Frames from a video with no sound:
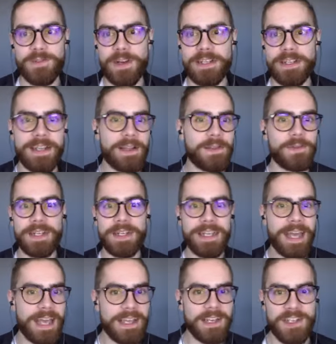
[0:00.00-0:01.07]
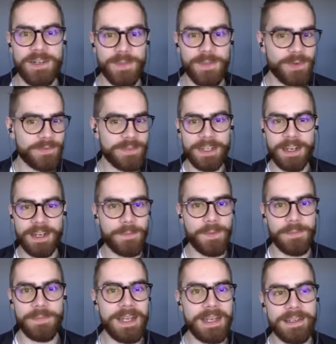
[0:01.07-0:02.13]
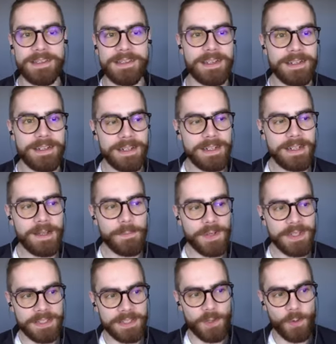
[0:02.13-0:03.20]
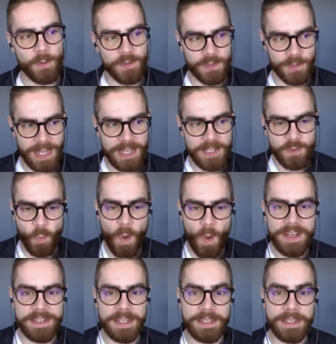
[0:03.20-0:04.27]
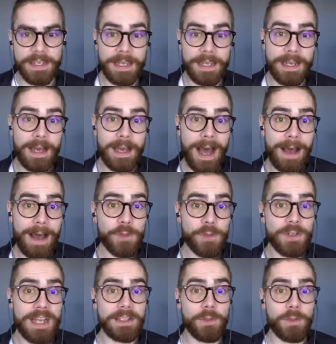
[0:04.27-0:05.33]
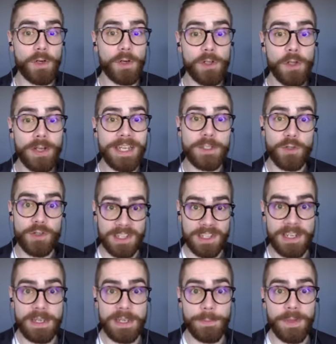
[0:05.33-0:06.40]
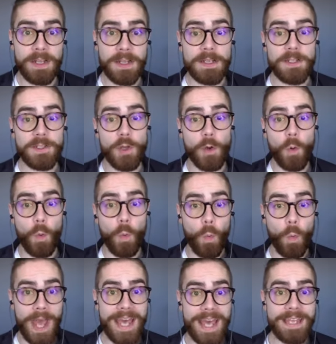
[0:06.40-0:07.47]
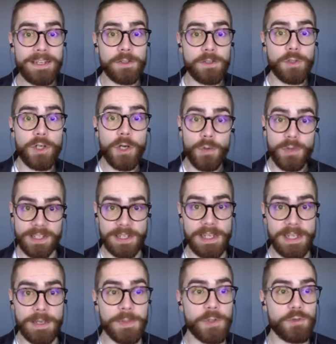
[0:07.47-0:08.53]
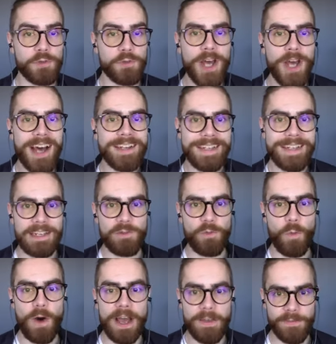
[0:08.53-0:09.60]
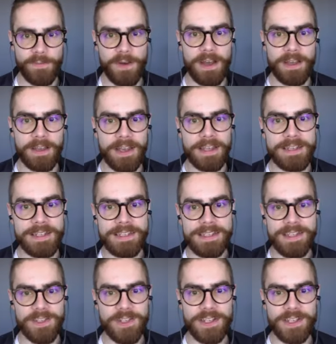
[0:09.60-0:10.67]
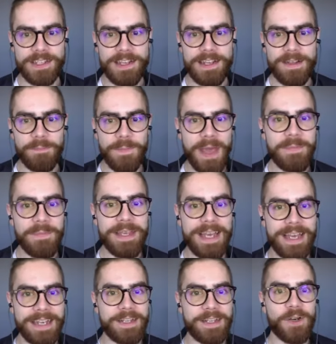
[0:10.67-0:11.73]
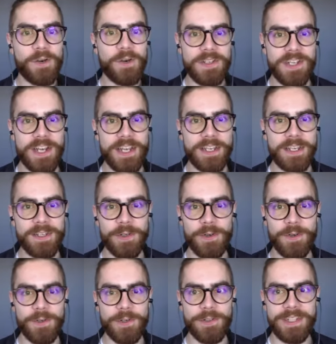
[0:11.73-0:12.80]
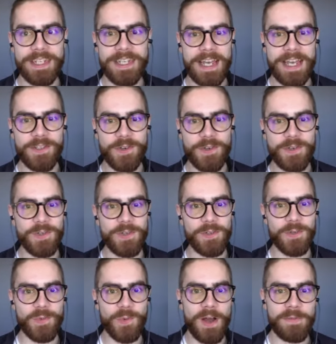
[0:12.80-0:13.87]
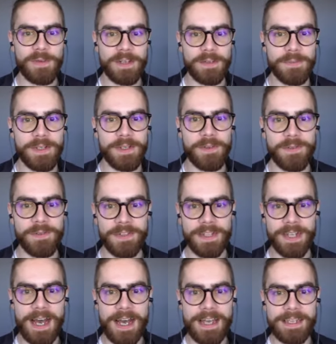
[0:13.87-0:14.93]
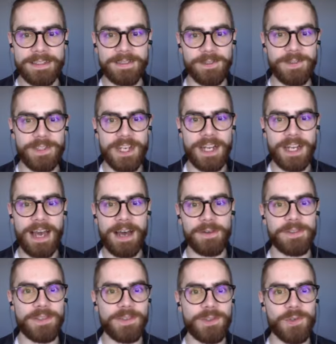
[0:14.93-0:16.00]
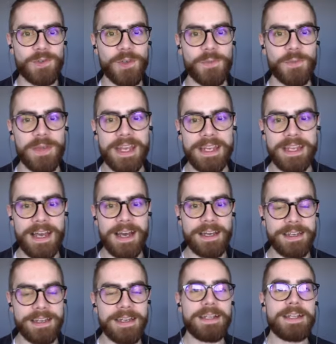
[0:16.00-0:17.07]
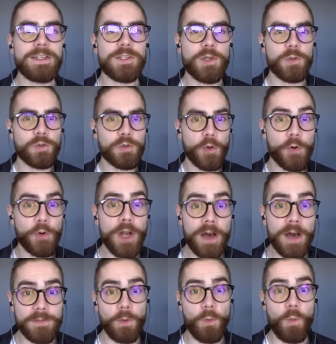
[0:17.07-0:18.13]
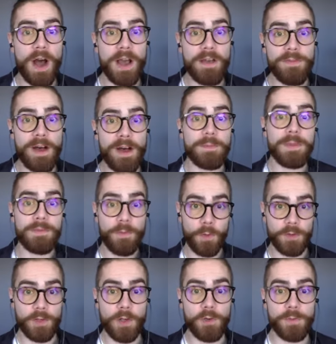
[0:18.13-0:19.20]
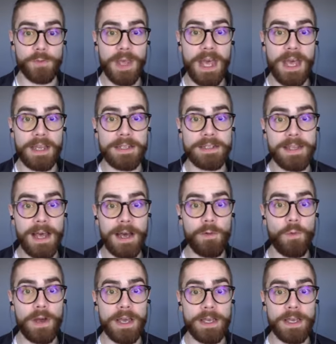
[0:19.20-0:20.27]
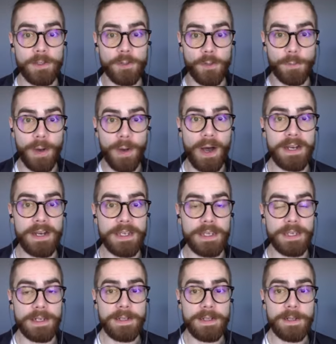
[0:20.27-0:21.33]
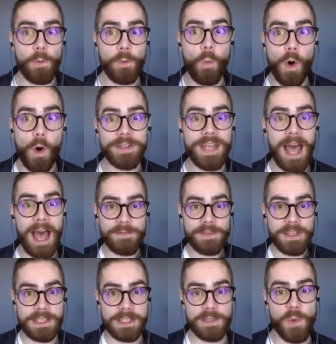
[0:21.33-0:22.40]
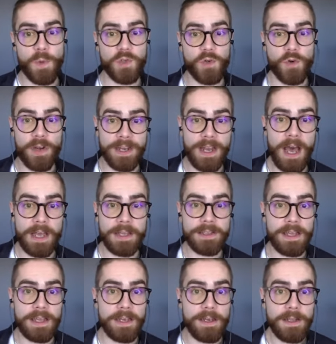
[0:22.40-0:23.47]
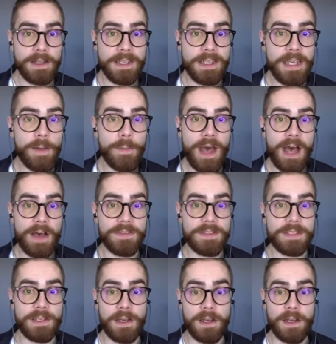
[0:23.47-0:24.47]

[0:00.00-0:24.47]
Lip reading: right? Downloading a HD movie in a couple minutes, but so that's one thing. And after that, you want to look at your sleep. So when you go to sleep, you do not need Wi-Fi. And this is just maybe encouraging your teenagers to use Wi-Fi in the middle of the night, to check out the social media. And so turn off the Wi-Fi before you go to bed. And that way your body won't have this exposure at night. And EMFs